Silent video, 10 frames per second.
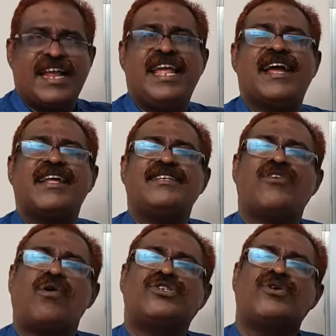Here is
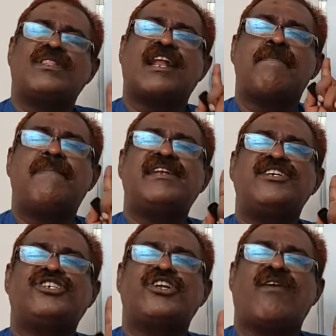also the
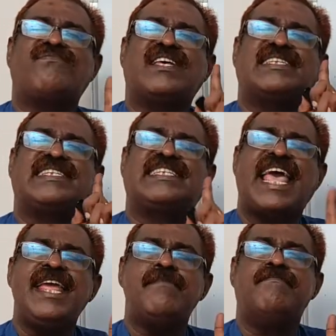repetition of the
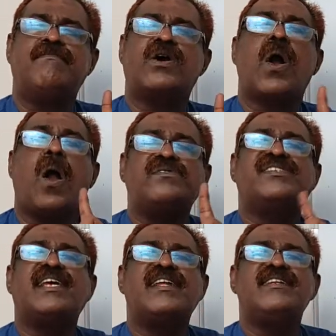same
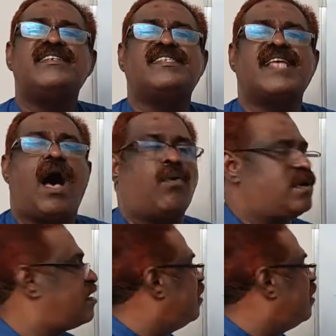consonant sound.